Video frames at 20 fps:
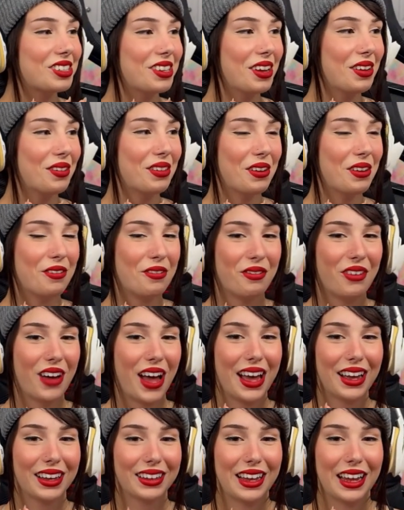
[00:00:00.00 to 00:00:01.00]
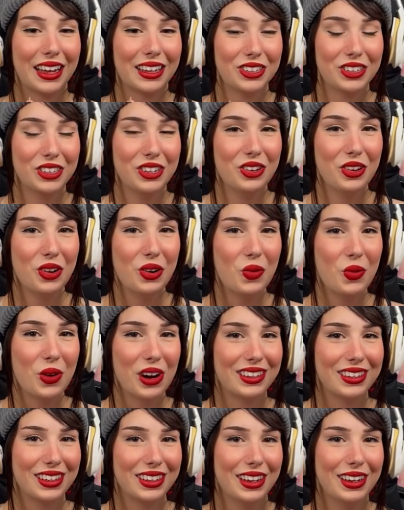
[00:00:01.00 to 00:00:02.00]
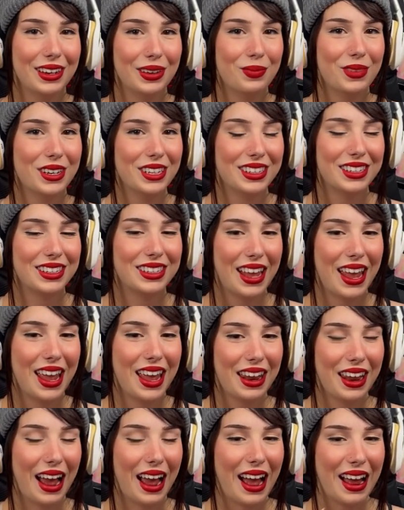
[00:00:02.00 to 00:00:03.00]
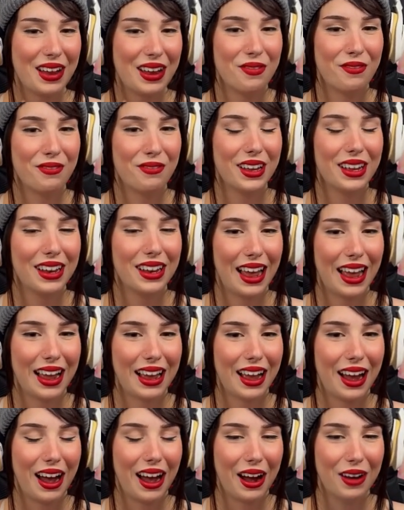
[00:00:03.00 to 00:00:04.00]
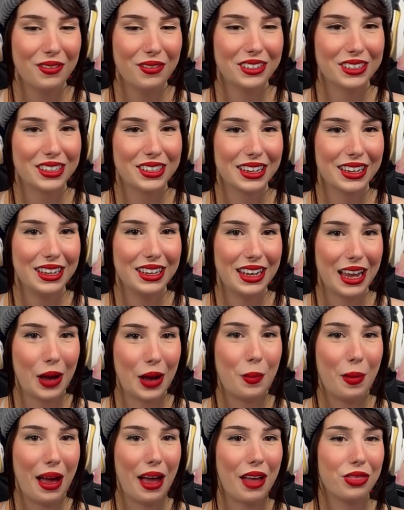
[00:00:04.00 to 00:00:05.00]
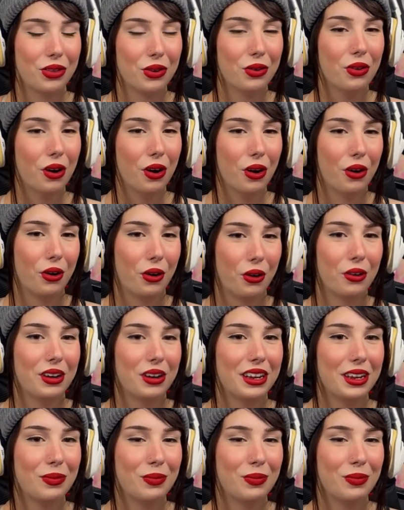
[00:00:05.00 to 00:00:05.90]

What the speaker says: love the fact that, you know what Kinemon said? I feel like, obviously, Yamato heard it